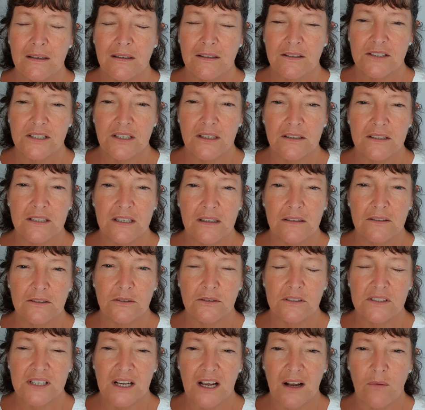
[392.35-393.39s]

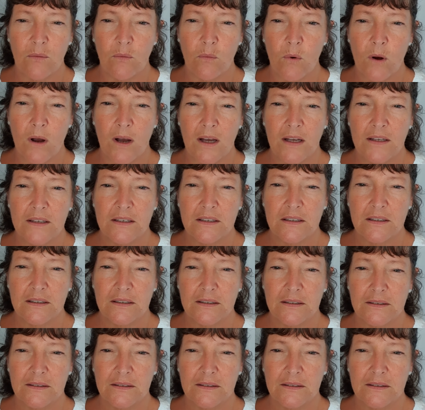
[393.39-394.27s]
Giardino Psalm 1.